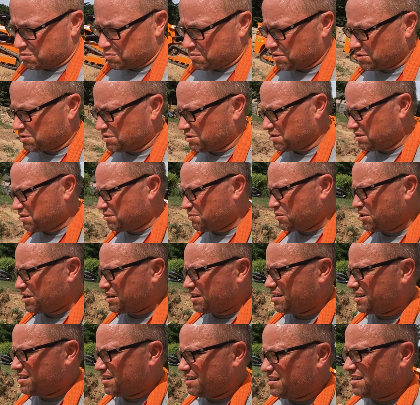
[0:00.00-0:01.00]
most of the work,
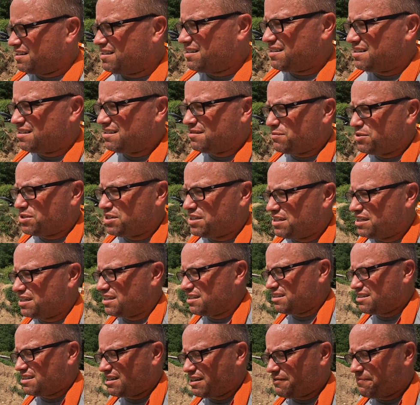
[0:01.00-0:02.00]
the machine
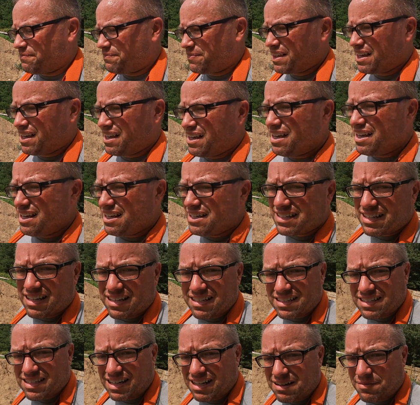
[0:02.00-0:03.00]
is. So let's get
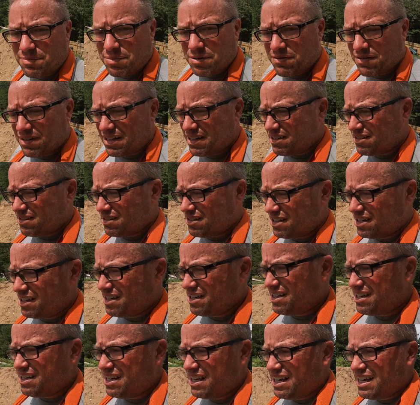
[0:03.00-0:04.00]
you set up over here
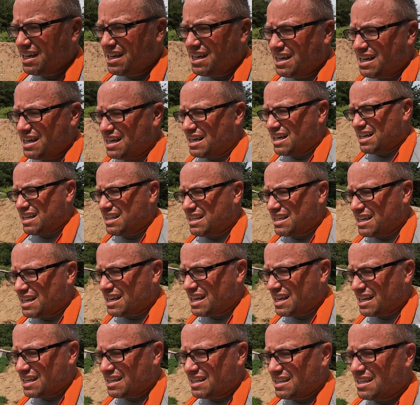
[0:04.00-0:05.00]
and
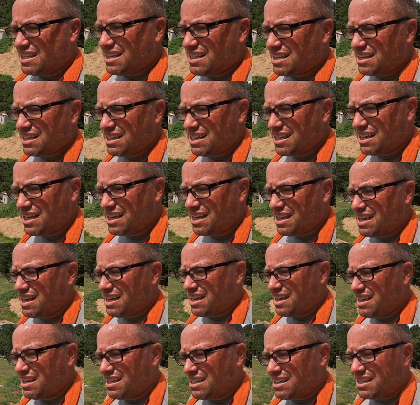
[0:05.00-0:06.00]

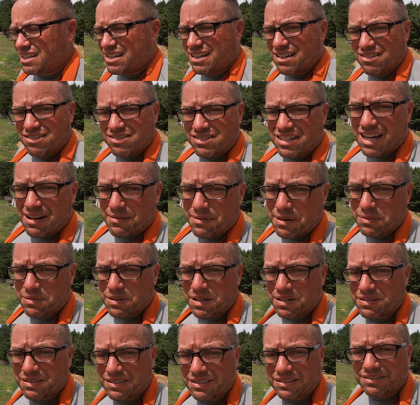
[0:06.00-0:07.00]
get a little time lapse going.